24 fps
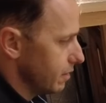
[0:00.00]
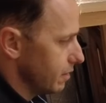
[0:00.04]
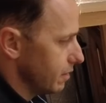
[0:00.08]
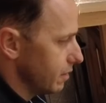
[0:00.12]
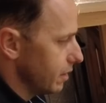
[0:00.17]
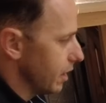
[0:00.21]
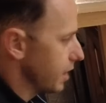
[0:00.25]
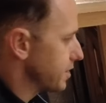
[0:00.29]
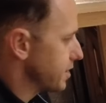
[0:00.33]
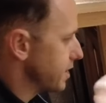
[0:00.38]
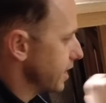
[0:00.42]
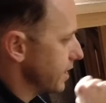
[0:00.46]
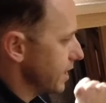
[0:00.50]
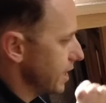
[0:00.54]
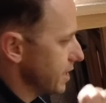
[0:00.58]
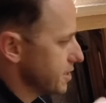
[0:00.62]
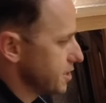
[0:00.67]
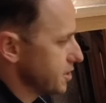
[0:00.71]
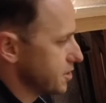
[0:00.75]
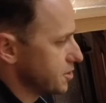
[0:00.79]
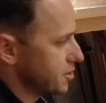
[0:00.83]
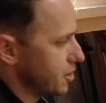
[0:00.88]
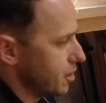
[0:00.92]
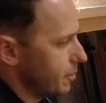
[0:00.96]
Like I said, there's
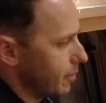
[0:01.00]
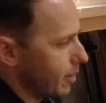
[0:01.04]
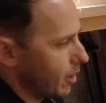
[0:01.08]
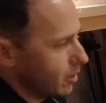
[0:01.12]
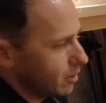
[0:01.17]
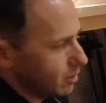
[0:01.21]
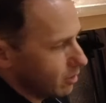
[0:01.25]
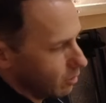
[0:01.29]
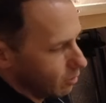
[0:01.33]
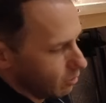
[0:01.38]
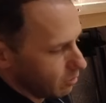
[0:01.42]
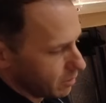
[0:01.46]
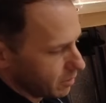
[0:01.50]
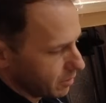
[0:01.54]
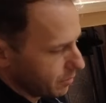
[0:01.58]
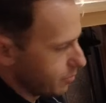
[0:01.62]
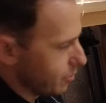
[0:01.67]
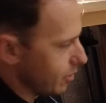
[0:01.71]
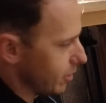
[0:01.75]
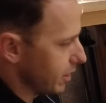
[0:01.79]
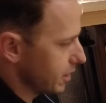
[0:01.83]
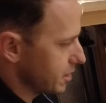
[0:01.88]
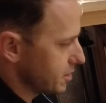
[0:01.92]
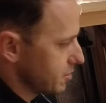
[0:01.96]
the Cerbo. All of the
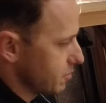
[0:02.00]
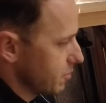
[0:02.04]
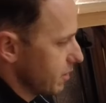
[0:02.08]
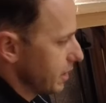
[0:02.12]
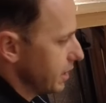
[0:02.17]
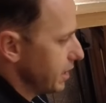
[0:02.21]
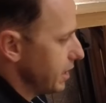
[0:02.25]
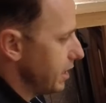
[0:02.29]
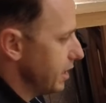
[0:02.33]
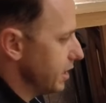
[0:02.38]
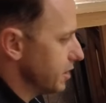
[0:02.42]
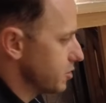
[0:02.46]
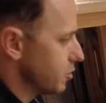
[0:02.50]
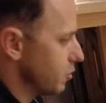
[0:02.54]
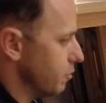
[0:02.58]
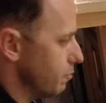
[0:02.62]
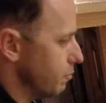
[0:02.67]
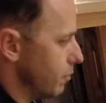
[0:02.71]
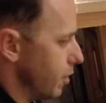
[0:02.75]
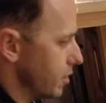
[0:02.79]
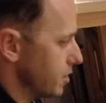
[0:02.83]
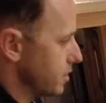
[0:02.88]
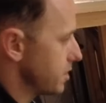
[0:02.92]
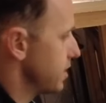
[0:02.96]
products are running here. It's all
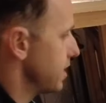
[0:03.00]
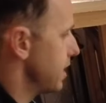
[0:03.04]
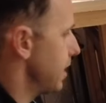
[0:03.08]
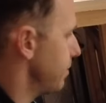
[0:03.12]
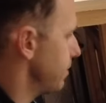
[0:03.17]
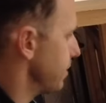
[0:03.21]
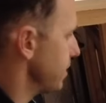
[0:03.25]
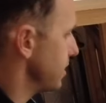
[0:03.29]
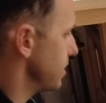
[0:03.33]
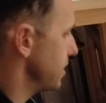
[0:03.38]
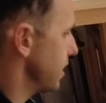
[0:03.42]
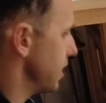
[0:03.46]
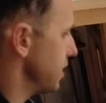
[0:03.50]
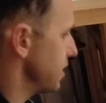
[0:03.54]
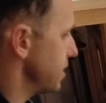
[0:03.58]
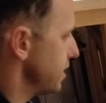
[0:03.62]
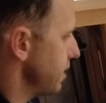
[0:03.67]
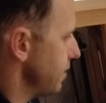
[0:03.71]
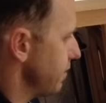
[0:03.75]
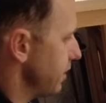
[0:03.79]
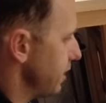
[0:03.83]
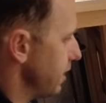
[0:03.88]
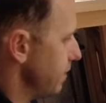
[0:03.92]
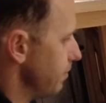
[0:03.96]
monitored up on the Touch
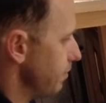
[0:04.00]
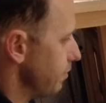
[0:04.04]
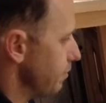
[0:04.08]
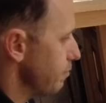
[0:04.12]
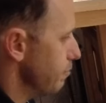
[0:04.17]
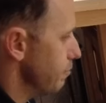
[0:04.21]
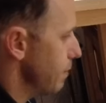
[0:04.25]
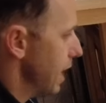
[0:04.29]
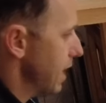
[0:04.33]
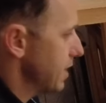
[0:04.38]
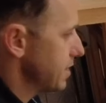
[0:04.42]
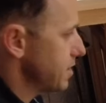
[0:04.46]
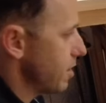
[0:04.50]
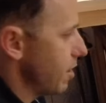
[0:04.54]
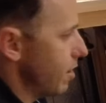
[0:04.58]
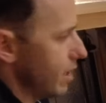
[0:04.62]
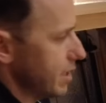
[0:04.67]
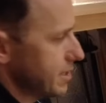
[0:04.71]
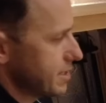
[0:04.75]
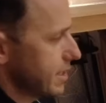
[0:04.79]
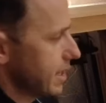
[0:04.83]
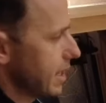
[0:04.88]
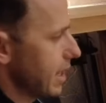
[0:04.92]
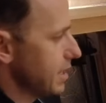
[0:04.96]
70. Master
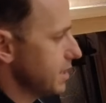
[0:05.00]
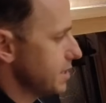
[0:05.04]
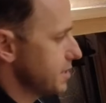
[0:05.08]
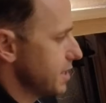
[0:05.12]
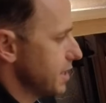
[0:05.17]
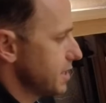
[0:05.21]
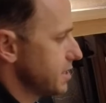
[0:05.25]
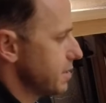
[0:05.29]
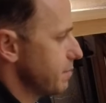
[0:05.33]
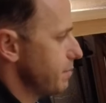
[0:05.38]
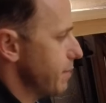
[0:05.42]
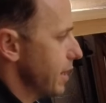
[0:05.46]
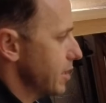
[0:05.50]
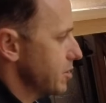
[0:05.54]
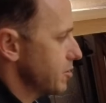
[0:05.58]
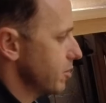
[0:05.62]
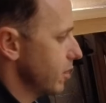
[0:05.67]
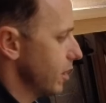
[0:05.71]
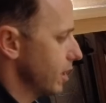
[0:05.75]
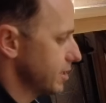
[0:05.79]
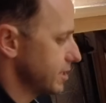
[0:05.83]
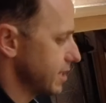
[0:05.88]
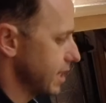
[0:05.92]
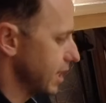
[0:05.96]
isolators, that's the battery
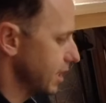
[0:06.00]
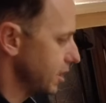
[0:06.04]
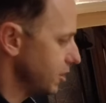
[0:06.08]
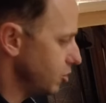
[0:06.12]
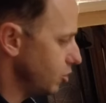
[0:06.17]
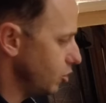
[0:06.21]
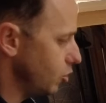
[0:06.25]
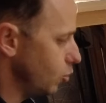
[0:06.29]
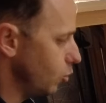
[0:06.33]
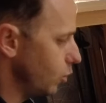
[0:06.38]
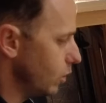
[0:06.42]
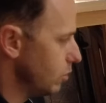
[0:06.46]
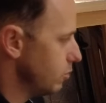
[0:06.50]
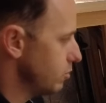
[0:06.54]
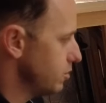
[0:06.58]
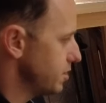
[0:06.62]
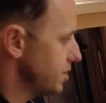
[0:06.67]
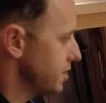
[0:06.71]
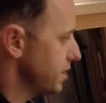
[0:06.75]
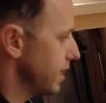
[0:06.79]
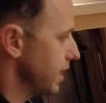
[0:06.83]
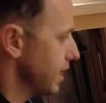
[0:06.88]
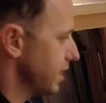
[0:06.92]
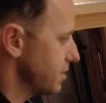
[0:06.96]
isolator, and you will
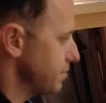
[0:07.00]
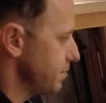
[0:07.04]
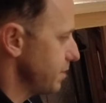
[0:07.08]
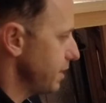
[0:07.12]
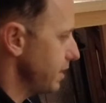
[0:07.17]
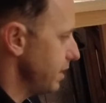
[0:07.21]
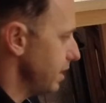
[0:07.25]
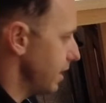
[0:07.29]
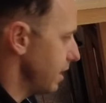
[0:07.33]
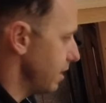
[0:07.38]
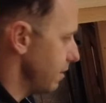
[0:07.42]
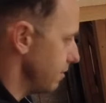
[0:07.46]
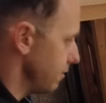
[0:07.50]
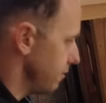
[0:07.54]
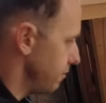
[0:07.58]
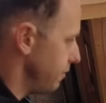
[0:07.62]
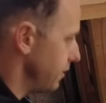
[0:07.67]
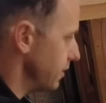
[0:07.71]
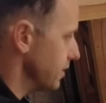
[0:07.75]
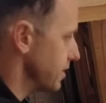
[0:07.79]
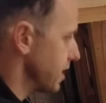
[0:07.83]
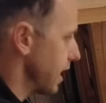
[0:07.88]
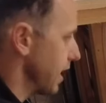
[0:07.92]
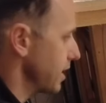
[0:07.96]
see us be uh,
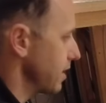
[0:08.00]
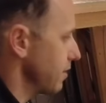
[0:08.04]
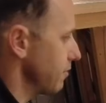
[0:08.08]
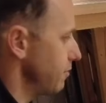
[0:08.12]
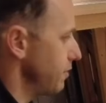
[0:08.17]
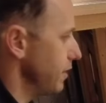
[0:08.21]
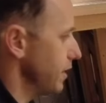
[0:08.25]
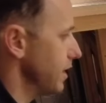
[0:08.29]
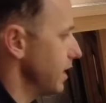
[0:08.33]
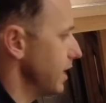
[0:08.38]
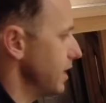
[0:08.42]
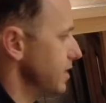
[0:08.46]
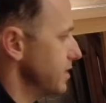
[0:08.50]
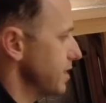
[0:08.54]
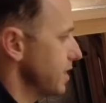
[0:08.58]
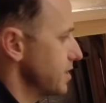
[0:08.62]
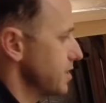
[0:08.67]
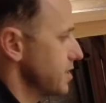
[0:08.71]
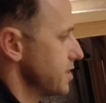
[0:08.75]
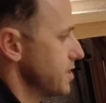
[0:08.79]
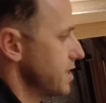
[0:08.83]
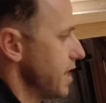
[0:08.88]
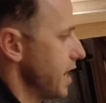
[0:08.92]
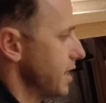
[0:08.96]
fit, starting to fit these as
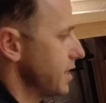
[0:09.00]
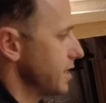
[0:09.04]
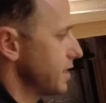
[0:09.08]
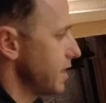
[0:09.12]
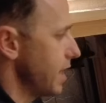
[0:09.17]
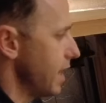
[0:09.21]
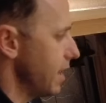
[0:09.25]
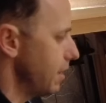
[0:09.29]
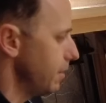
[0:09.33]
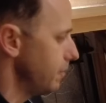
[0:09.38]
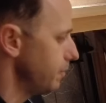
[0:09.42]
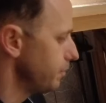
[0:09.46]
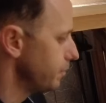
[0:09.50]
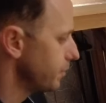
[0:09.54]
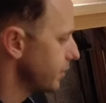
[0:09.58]
a standard now,